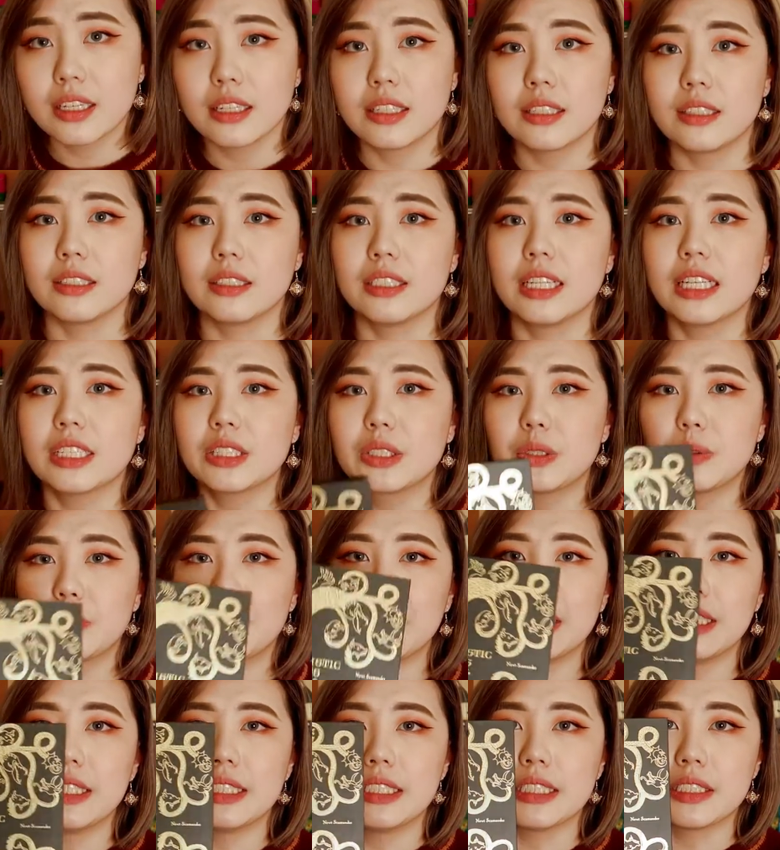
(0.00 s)
The next
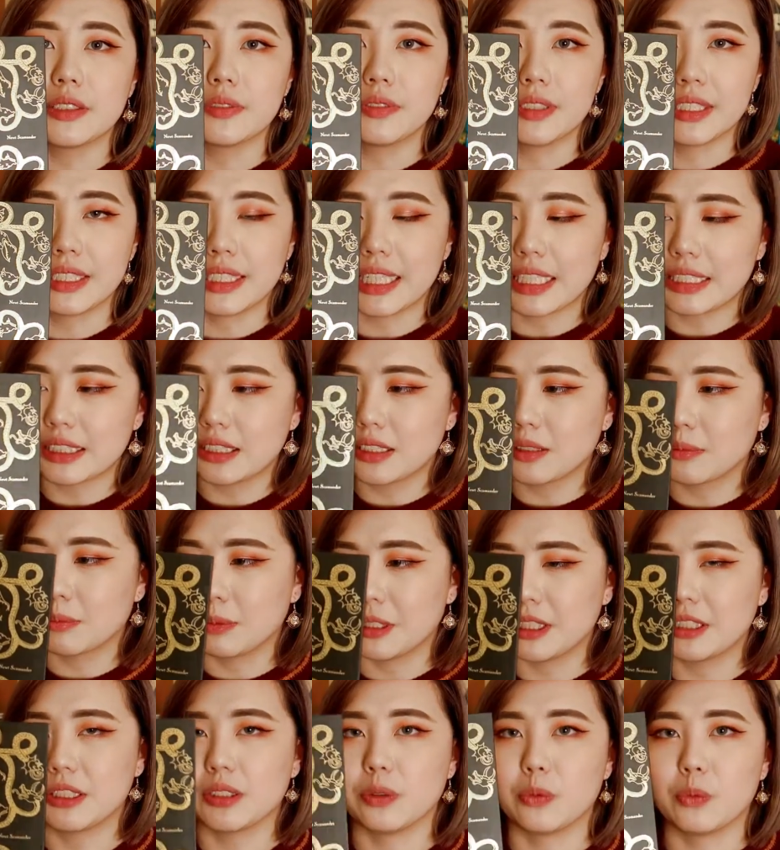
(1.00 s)
one is Fantastic
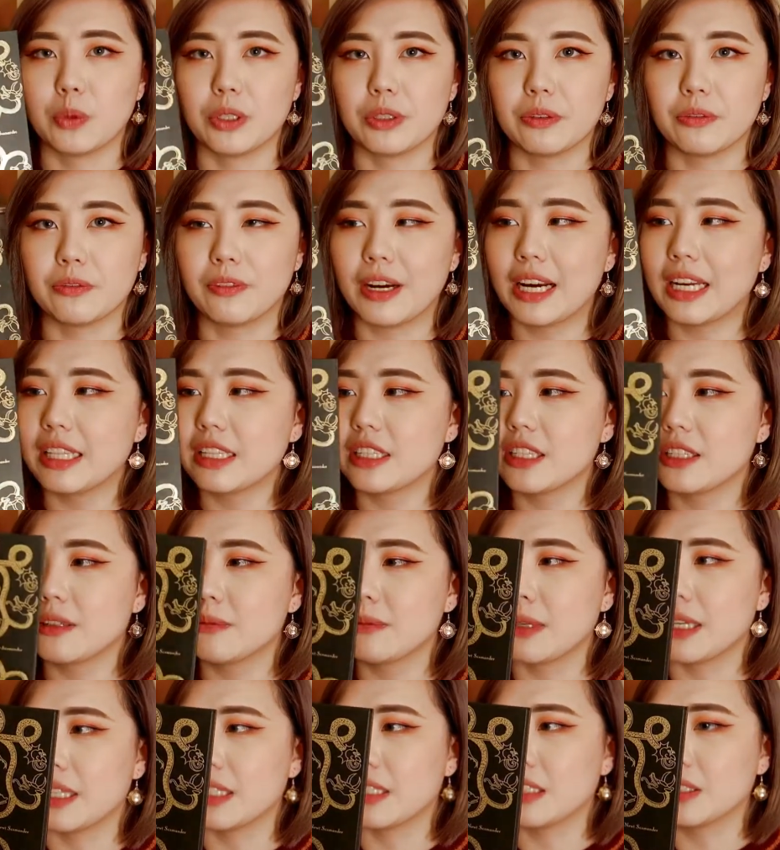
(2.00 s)
Beasts and Where to Find Them,
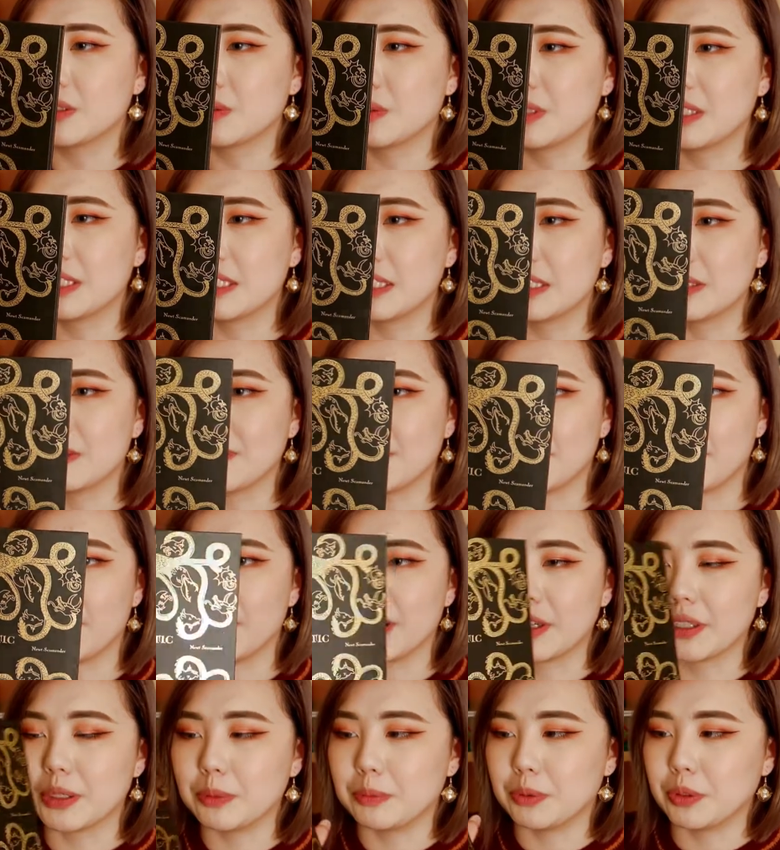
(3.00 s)
and this one is
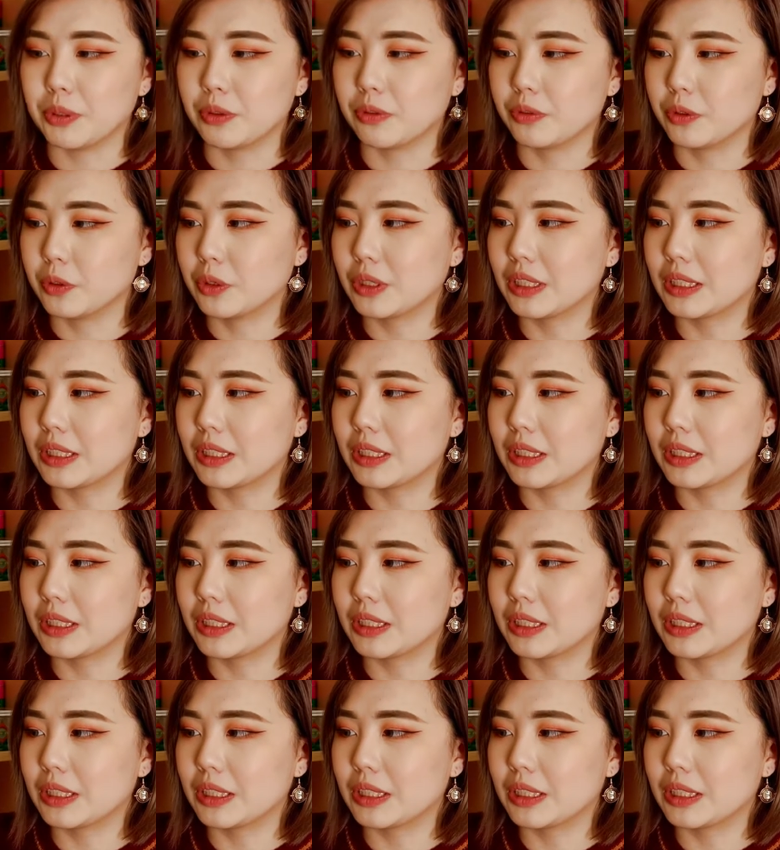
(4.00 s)
very beautiful.